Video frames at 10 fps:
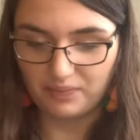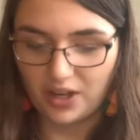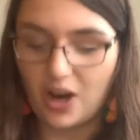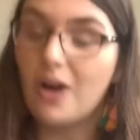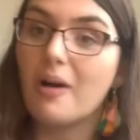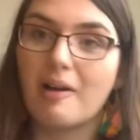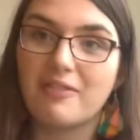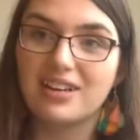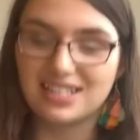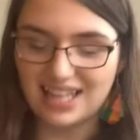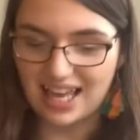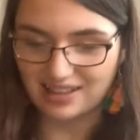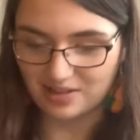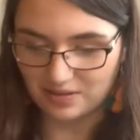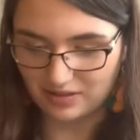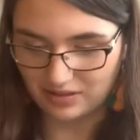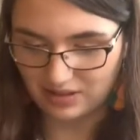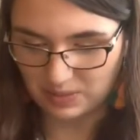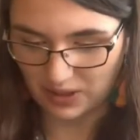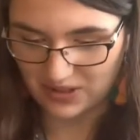Oh, how fun is that? There's
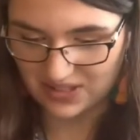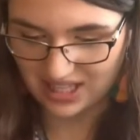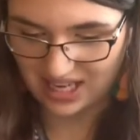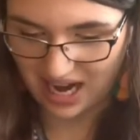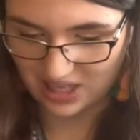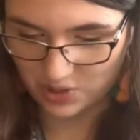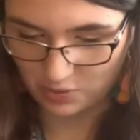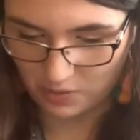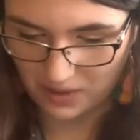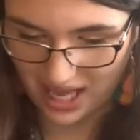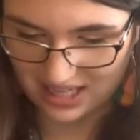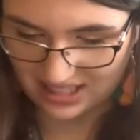sprinkles in the actual blend.